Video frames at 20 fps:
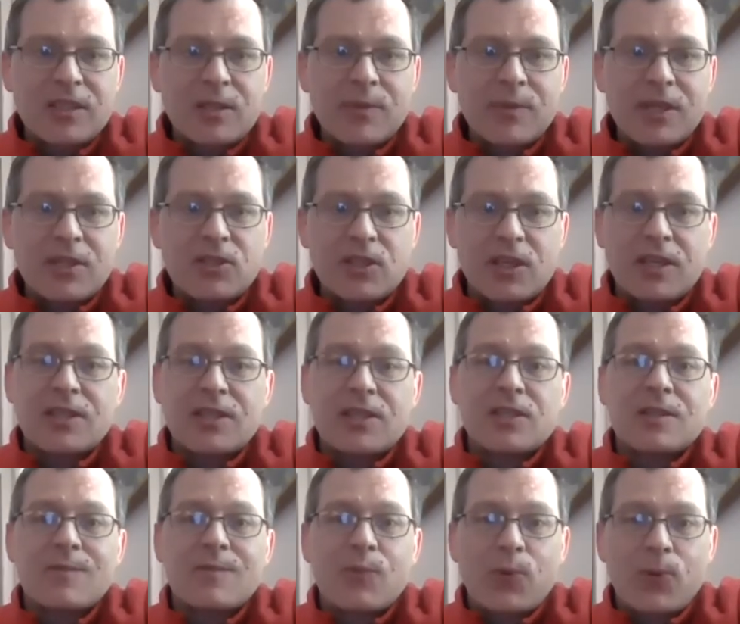to be just
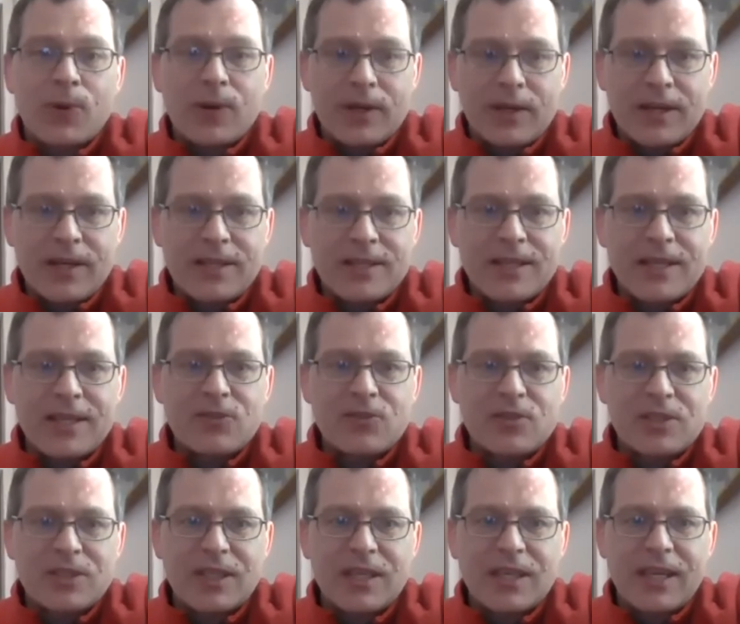as important and
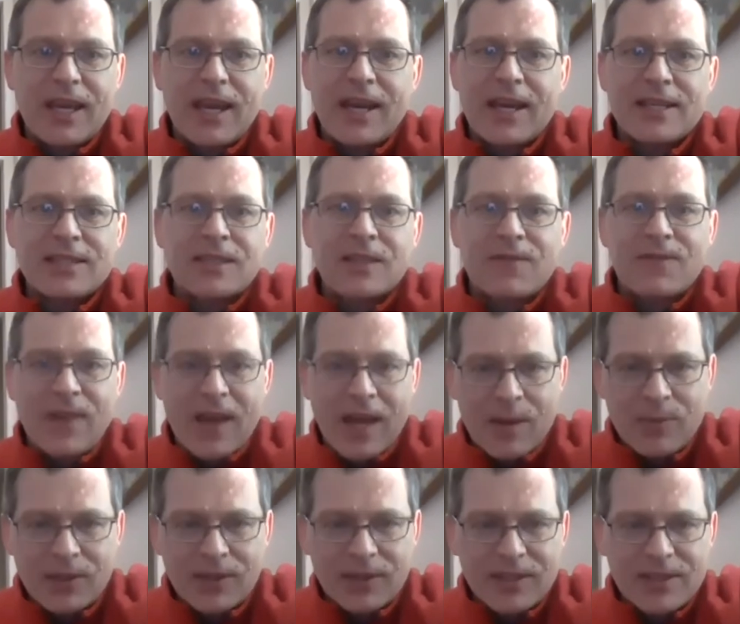interesting as the
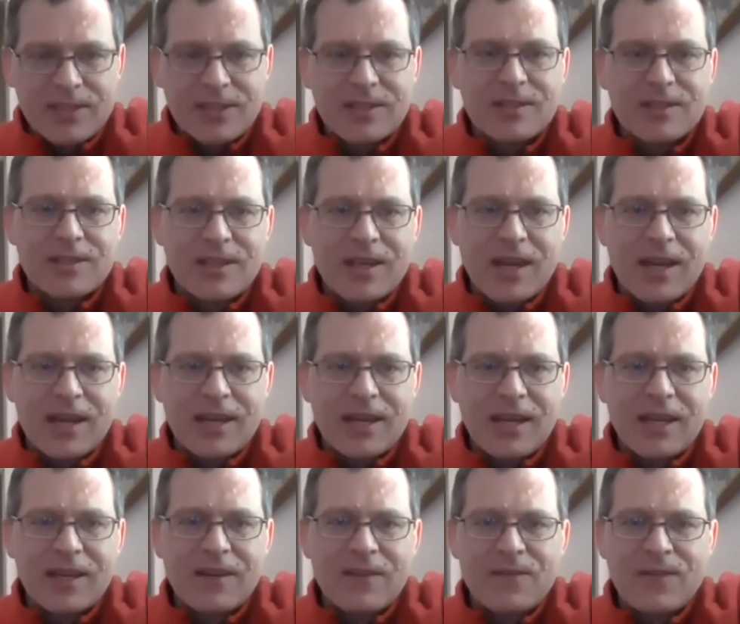fabulous uh,
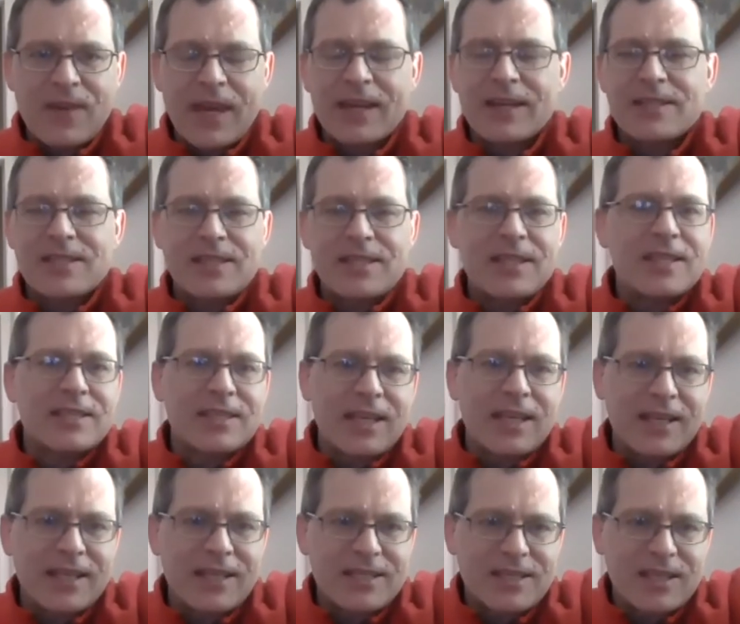and the fantasies
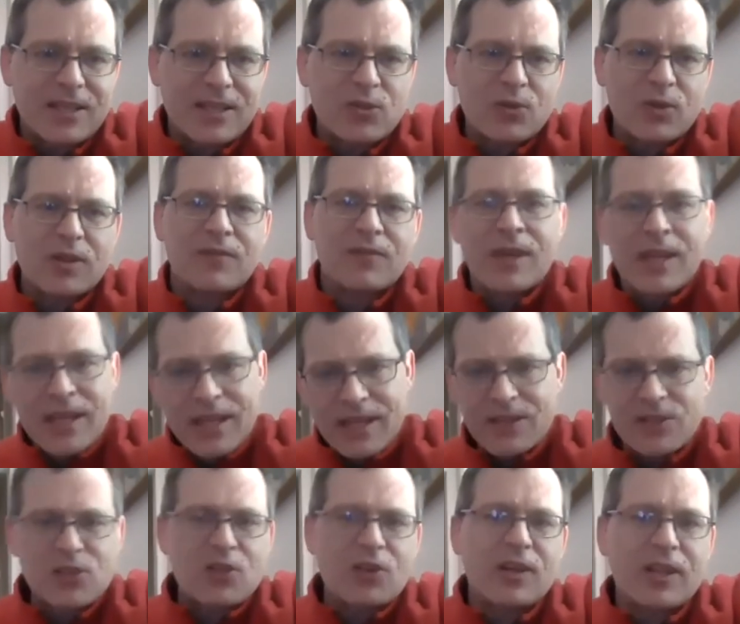that he's uh, sort of
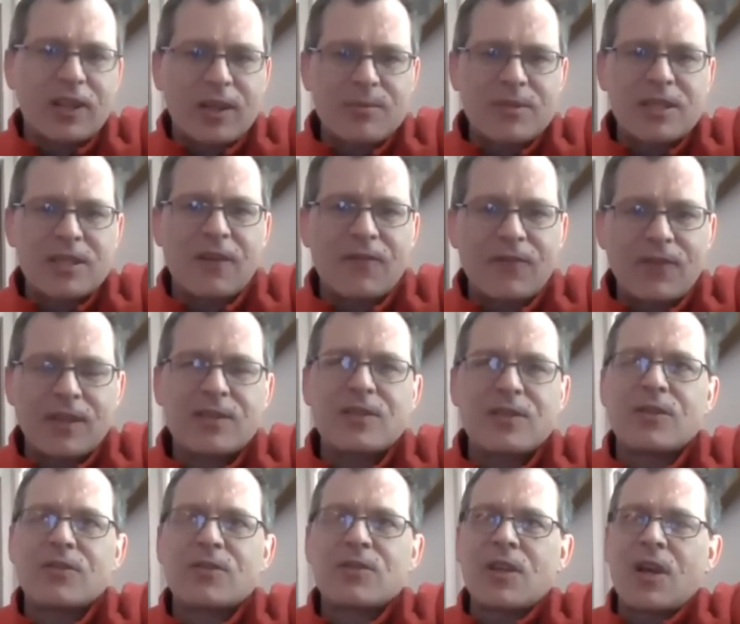inserting himself
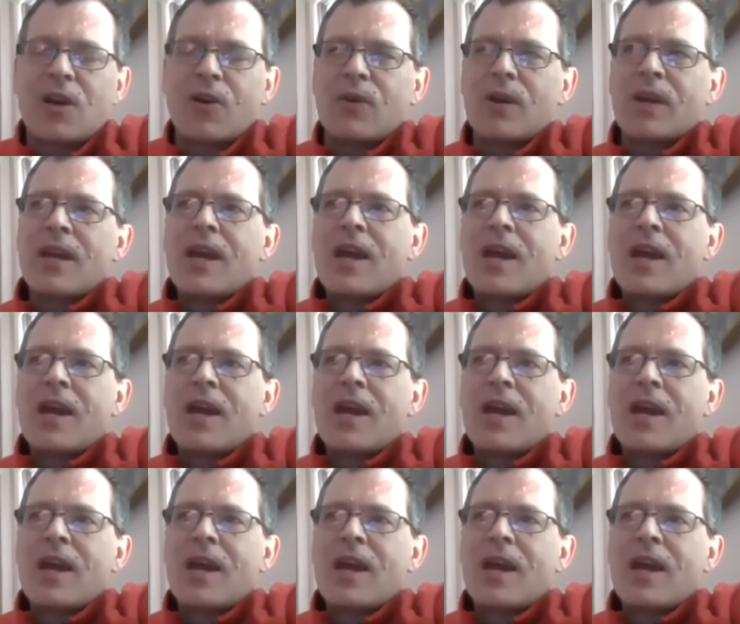into so